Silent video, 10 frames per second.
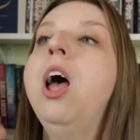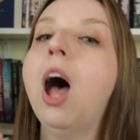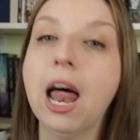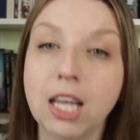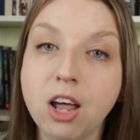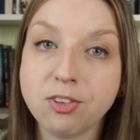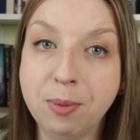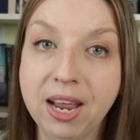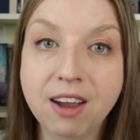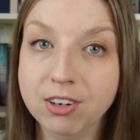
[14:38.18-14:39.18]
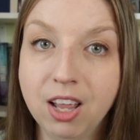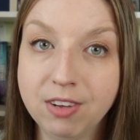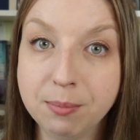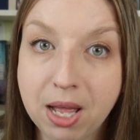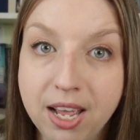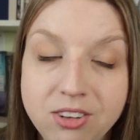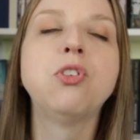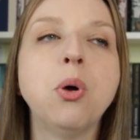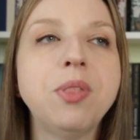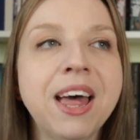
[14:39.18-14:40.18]
I lost my ever-loving mind.
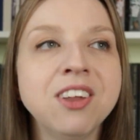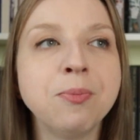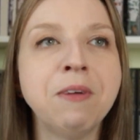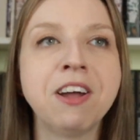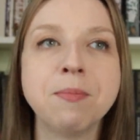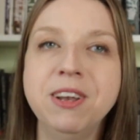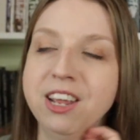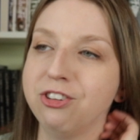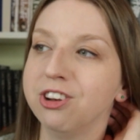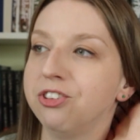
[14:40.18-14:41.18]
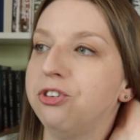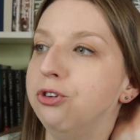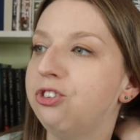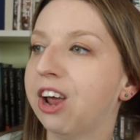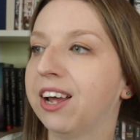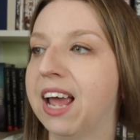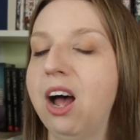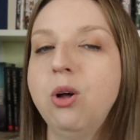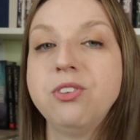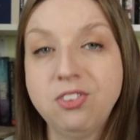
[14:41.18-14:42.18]
So that is my recommendation is to check
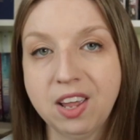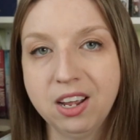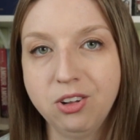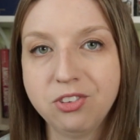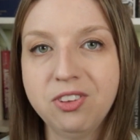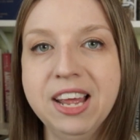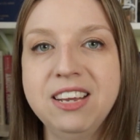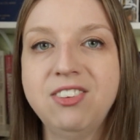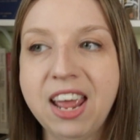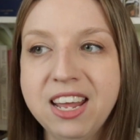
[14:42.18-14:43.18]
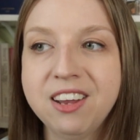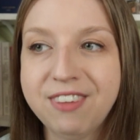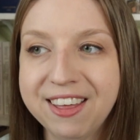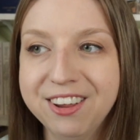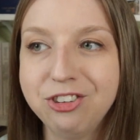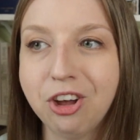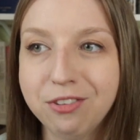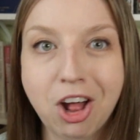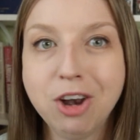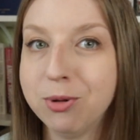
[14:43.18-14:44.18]
out sales, like take advantage of
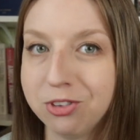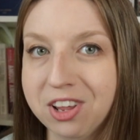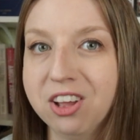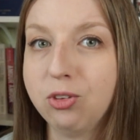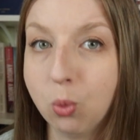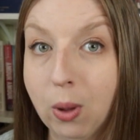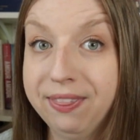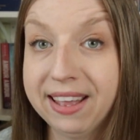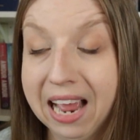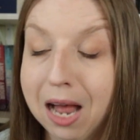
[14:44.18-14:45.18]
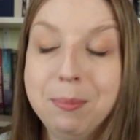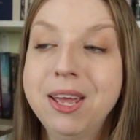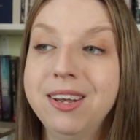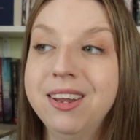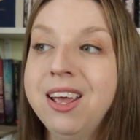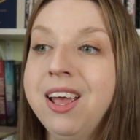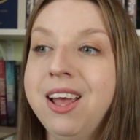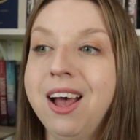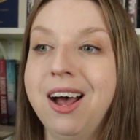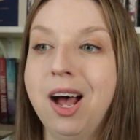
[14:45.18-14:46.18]
Audible sales when they happen.
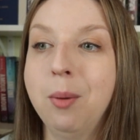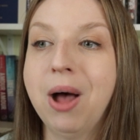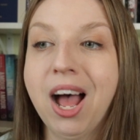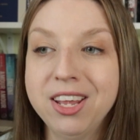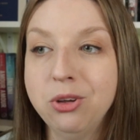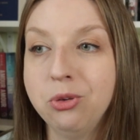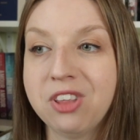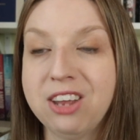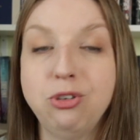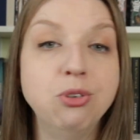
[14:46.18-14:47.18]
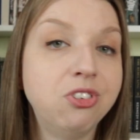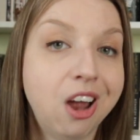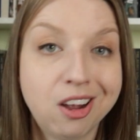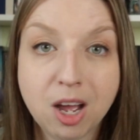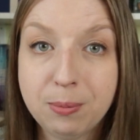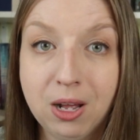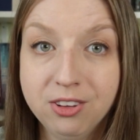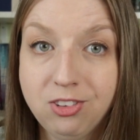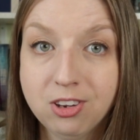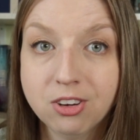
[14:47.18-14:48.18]
Um, I use that to stock up
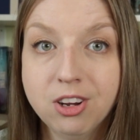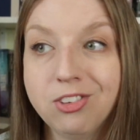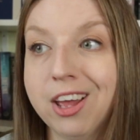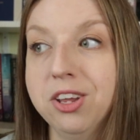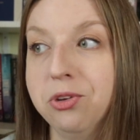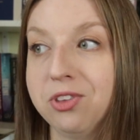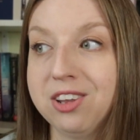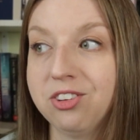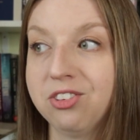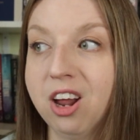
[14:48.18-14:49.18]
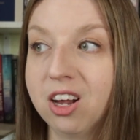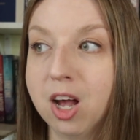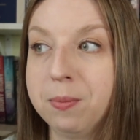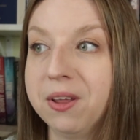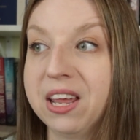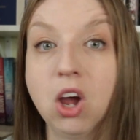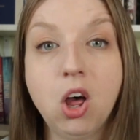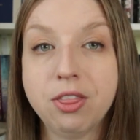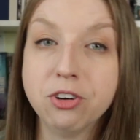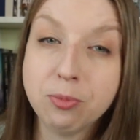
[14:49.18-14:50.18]
on series. I use that to stock up on like
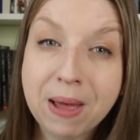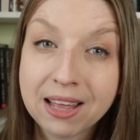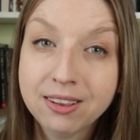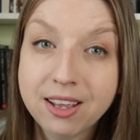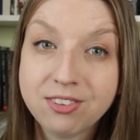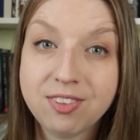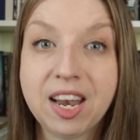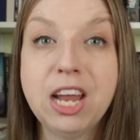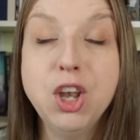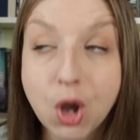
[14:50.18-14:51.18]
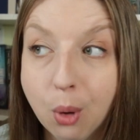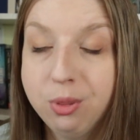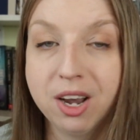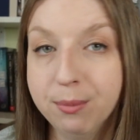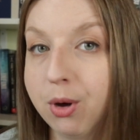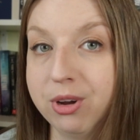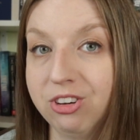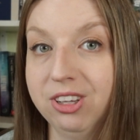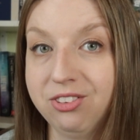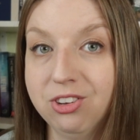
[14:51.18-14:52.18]
authors backlists that I know that I'm going
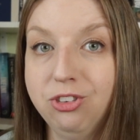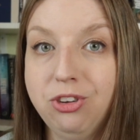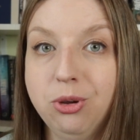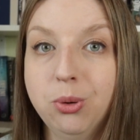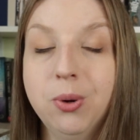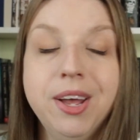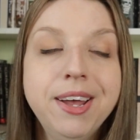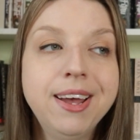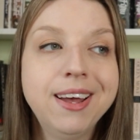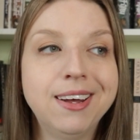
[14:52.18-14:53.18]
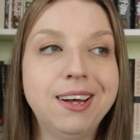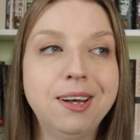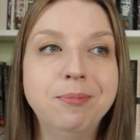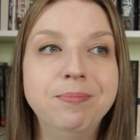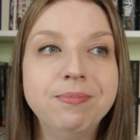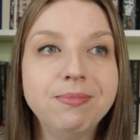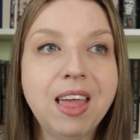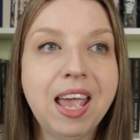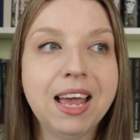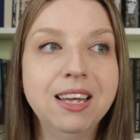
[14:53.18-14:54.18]
to listen to. Um,
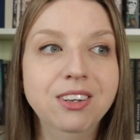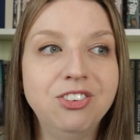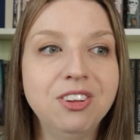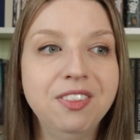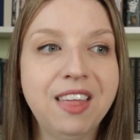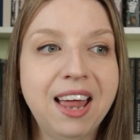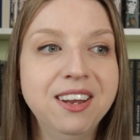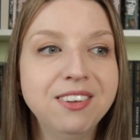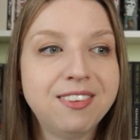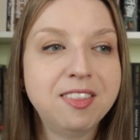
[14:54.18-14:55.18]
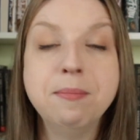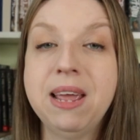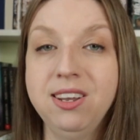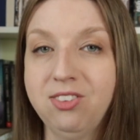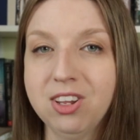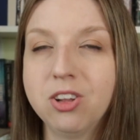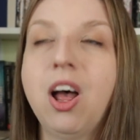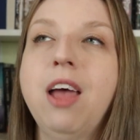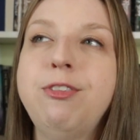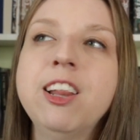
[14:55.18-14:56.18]
and that is the main
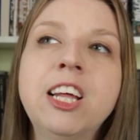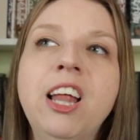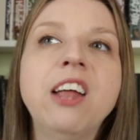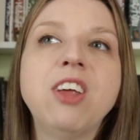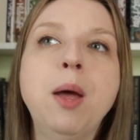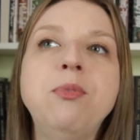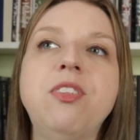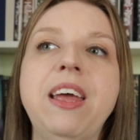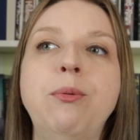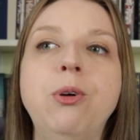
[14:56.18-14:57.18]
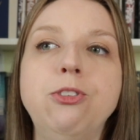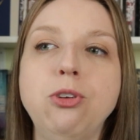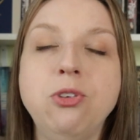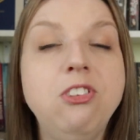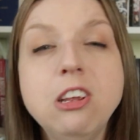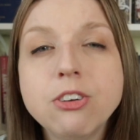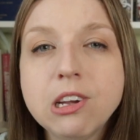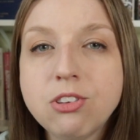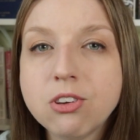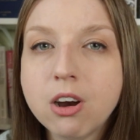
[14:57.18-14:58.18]
deal. I feel like a lot of times they will do
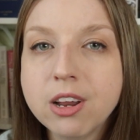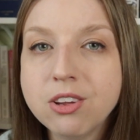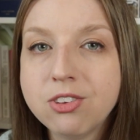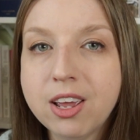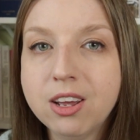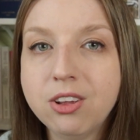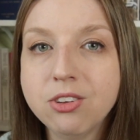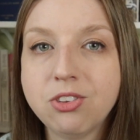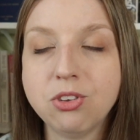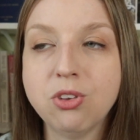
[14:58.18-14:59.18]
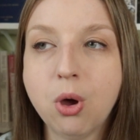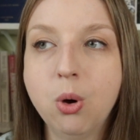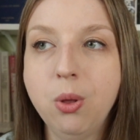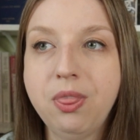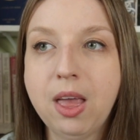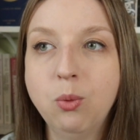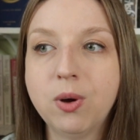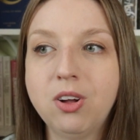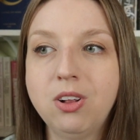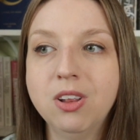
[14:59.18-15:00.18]
series starting sales, so they
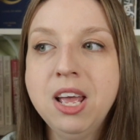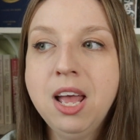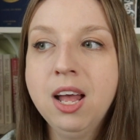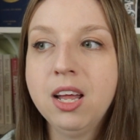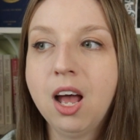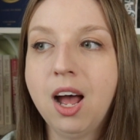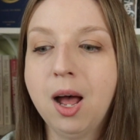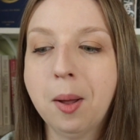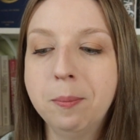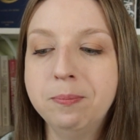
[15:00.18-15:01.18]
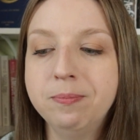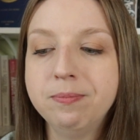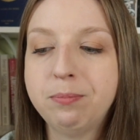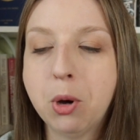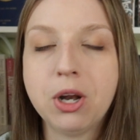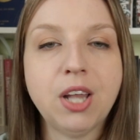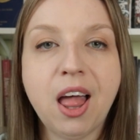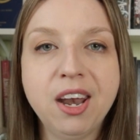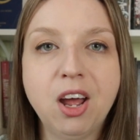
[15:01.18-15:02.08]
will um, put a lot